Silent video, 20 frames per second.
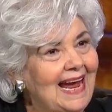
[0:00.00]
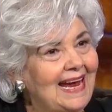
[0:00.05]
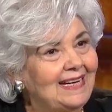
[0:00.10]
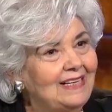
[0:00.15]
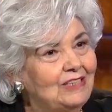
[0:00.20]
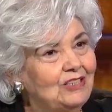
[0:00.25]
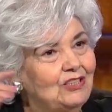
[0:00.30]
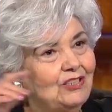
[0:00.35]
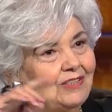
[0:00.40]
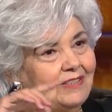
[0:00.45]

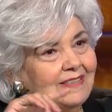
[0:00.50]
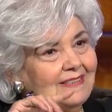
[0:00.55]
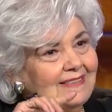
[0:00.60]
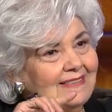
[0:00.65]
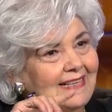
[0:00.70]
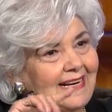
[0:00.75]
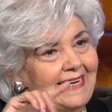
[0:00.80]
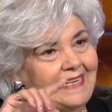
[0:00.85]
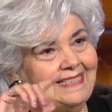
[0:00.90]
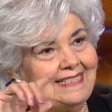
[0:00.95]
And it took
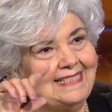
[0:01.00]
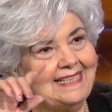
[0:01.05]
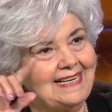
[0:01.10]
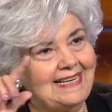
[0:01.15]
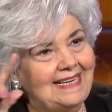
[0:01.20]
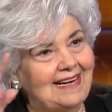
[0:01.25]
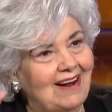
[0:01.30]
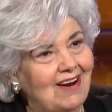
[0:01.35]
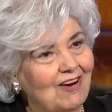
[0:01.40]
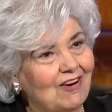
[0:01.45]
us
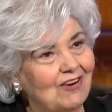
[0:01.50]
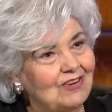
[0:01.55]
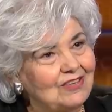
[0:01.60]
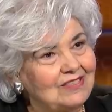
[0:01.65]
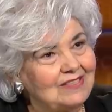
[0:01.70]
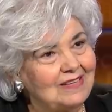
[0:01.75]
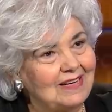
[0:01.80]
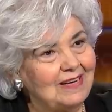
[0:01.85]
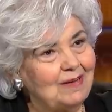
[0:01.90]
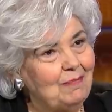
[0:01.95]
18
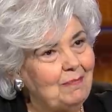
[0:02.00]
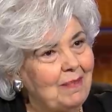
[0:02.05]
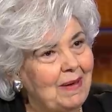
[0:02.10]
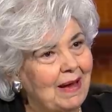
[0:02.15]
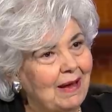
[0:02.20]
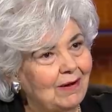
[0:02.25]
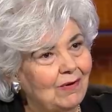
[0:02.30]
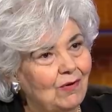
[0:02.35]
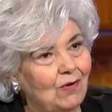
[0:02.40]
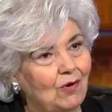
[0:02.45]
hours to get
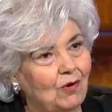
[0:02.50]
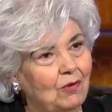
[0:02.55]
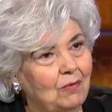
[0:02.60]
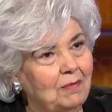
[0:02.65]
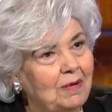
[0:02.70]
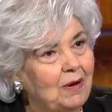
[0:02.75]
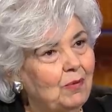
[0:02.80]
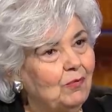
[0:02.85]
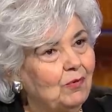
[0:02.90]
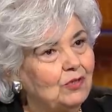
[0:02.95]
back
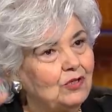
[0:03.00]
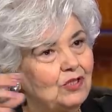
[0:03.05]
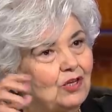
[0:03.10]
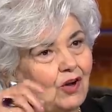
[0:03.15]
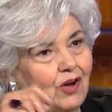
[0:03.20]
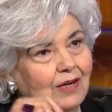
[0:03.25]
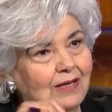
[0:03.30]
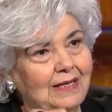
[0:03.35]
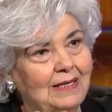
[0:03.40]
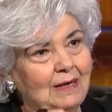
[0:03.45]
home, and we're
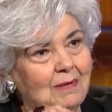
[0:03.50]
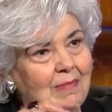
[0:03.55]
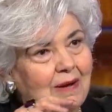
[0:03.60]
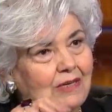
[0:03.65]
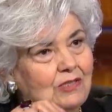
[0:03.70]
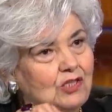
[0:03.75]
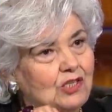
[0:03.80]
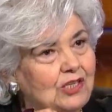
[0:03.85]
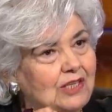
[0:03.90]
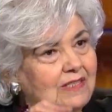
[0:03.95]
talking
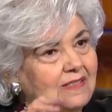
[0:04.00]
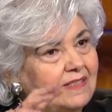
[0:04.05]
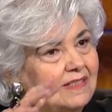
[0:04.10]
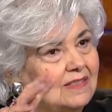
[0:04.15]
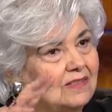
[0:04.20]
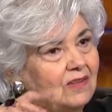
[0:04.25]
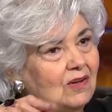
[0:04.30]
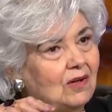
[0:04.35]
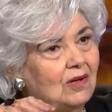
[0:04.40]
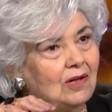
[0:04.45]
about
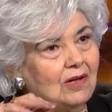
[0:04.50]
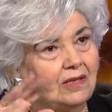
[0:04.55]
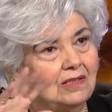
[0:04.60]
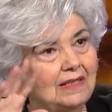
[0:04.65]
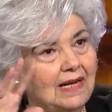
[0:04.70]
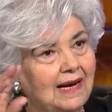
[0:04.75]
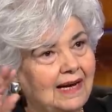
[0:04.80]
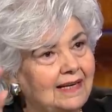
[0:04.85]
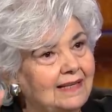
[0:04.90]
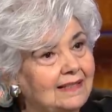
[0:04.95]
Jesus all
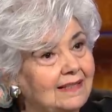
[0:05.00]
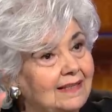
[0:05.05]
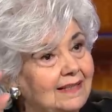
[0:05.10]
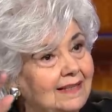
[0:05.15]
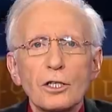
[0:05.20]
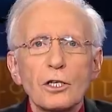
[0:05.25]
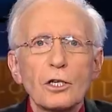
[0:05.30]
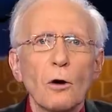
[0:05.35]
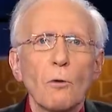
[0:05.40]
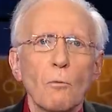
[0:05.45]
night.
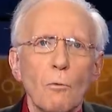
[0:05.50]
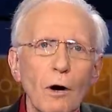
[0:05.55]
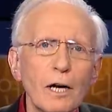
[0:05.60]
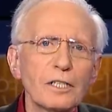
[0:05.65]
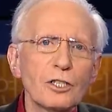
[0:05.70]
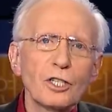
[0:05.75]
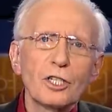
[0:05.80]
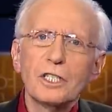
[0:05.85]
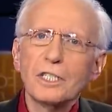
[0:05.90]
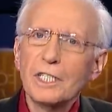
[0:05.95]
So
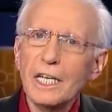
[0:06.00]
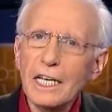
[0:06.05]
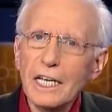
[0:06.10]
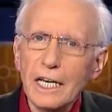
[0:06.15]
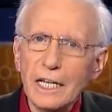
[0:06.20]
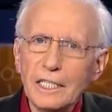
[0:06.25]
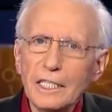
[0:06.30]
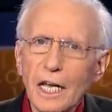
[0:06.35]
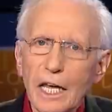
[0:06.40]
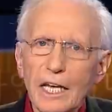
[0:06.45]
what she
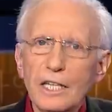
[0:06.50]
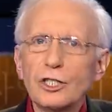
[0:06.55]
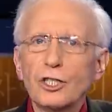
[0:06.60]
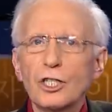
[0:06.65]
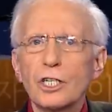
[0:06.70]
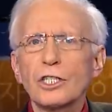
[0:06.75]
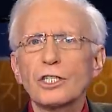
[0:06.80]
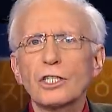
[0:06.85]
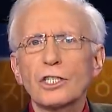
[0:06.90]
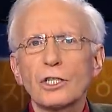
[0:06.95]
did is
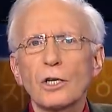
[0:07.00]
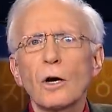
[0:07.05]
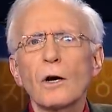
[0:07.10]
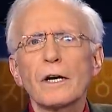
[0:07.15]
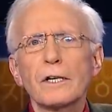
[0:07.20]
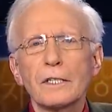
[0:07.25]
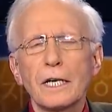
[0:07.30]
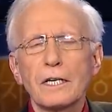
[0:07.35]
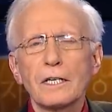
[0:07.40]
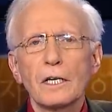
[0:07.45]
she
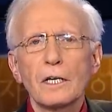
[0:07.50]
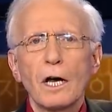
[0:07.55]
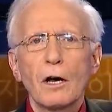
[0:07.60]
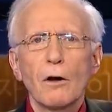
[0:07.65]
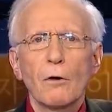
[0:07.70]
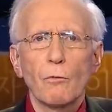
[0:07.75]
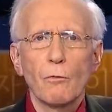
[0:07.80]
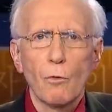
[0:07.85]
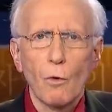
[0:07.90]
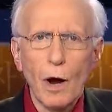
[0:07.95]
started
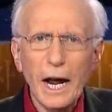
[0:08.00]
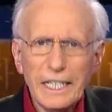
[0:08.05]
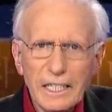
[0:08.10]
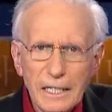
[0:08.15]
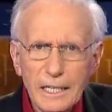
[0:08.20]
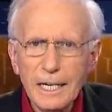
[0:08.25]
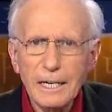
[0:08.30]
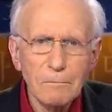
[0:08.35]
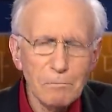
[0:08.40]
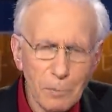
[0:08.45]

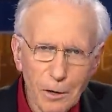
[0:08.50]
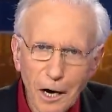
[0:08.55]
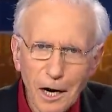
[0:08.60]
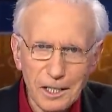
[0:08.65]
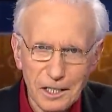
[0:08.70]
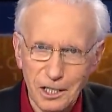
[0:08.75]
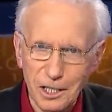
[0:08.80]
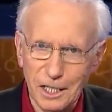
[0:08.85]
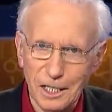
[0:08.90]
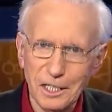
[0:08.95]
renting
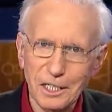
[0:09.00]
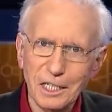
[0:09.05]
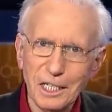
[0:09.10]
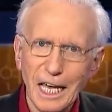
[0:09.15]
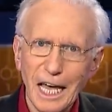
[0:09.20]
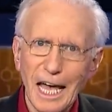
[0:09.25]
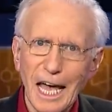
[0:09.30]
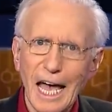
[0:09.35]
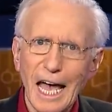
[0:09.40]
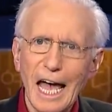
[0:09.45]

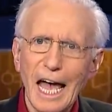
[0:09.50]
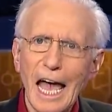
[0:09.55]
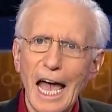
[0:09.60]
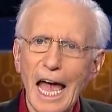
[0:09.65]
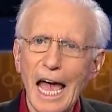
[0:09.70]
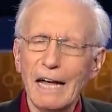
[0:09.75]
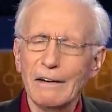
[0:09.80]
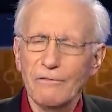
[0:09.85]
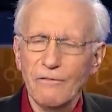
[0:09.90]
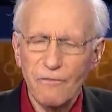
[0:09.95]
buses
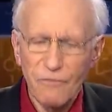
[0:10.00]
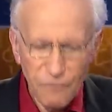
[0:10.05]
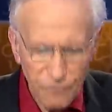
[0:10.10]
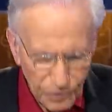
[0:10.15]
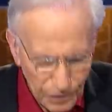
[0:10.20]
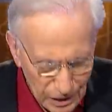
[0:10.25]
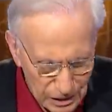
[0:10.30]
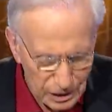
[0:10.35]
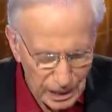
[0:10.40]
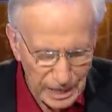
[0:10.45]
and
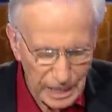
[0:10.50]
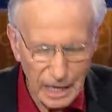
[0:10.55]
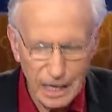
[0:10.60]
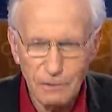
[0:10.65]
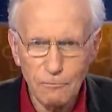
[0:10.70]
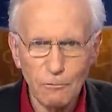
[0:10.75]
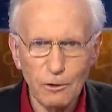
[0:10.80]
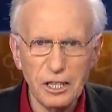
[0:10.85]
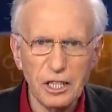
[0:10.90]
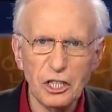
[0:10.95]
filling
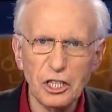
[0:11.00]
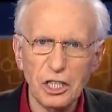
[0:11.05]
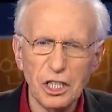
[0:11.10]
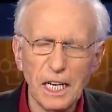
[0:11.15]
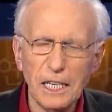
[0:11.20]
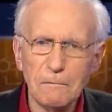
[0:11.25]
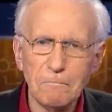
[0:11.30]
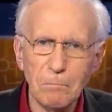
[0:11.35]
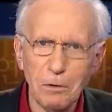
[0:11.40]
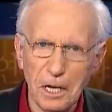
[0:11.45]
it with
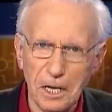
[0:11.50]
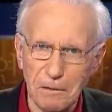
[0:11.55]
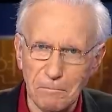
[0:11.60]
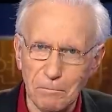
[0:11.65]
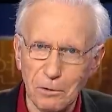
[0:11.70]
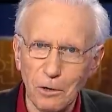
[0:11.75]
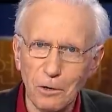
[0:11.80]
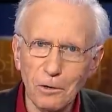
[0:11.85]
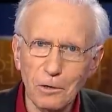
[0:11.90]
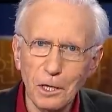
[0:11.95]
sick
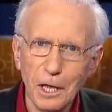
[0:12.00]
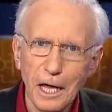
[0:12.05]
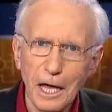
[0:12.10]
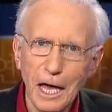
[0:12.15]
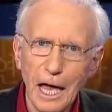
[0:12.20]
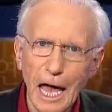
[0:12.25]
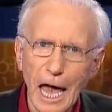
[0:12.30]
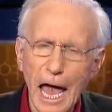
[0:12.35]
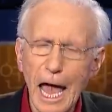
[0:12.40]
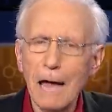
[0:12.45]
people
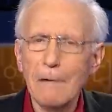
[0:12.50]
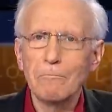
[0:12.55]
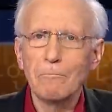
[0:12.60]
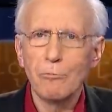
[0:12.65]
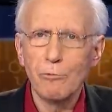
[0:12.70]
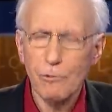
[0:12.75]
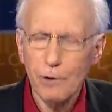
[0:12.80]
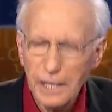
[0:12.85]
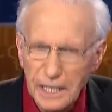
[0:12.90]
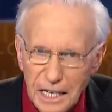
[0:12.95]

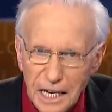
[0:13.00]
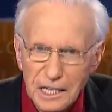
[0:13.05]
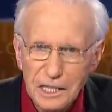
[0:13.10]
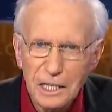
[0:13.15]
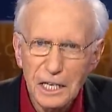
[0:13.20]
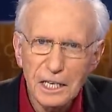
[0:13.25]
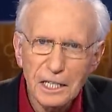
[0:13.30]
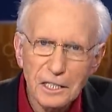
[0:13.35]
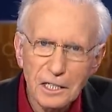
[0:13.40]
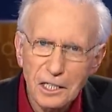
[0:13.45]
and
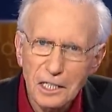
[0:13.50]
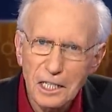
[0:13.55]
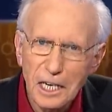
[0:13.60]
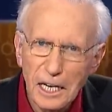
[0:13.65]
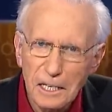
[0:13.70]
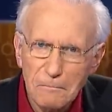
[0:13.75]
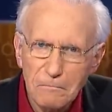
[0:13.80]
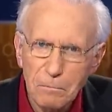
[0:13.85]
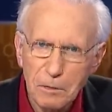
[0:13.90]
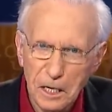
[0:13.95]
bringing these
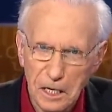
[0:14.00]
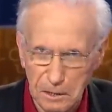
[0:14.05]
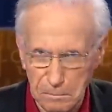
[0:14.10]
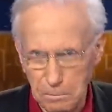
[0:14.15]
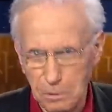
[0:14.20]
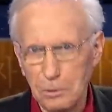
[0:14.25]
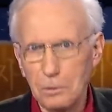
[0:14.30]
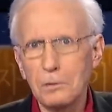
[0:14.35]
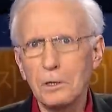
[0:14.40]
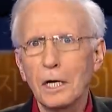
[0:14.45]
sick
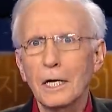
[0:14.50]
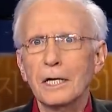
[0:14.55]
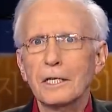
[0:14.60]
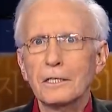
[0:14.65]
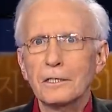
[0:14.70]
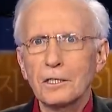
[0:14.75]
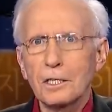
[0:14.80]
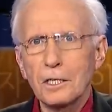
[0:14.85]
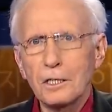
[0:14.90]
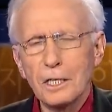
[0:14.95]
people
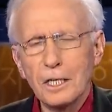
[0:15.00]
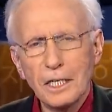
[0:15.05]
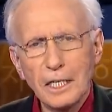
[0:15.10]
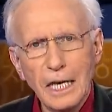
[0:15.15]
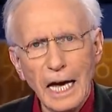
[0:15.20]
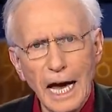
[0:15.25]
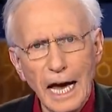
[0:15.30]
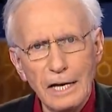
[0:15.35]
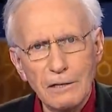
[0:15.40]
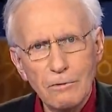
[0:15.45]
to the
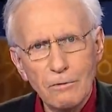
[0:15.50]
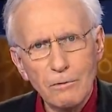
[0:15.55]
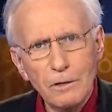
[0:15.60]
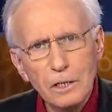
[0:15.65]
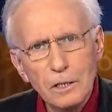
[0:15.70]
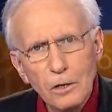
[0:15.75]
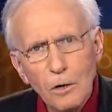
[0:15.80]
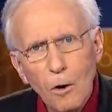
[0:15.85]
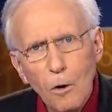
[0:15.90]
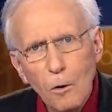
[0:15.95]

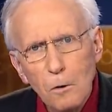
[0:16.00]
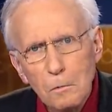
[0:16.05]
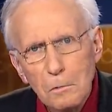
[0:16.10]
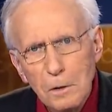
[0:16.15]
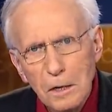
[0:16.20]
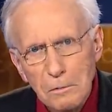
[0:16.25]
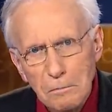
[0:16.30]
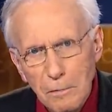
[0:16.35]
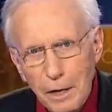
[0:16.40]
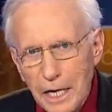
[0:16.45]
Kathryn
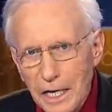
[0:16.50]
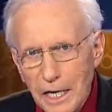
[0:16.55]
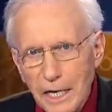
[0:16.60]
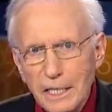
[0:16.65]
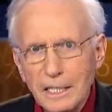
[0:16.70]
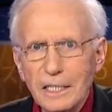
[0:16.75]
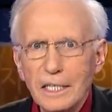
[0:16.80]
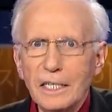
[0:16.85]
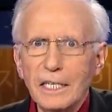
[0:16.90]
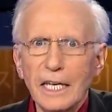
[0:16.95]
Kuhlman
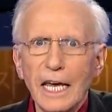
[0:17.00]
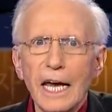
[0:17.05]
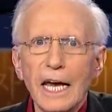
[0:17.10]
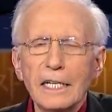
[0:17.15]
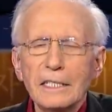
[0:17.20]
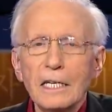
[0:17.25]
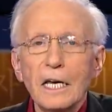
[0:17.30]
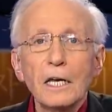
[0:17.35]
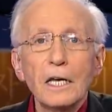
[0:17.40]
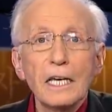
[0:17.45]
meeting to
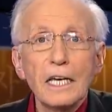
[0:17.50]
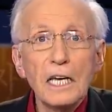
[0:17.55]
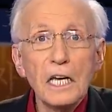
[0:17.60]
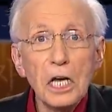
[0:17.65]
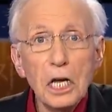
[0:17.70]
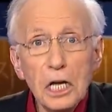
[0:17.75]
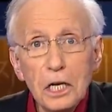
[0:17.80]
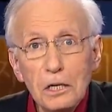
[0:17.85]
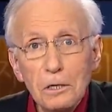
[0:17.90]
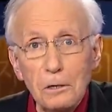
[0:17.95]
get
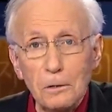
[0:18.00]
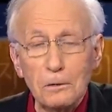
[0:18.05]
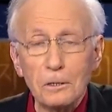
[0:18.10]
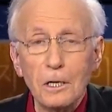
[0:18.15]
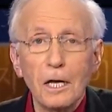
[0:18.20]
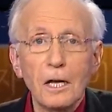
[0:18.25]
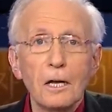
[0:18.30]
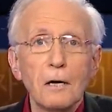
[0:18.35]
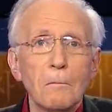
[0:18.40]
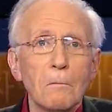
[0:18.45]
healed.